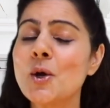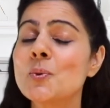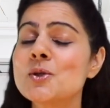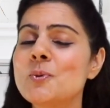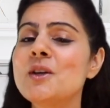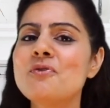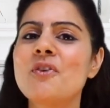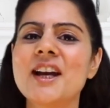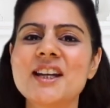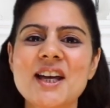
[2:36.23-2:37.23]
which we
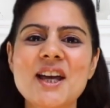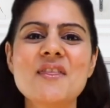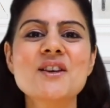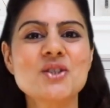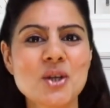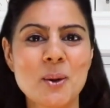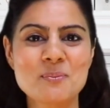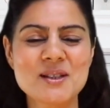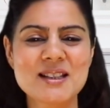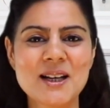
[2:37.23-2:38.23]
find in the
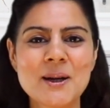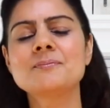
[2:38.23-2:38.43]
shops.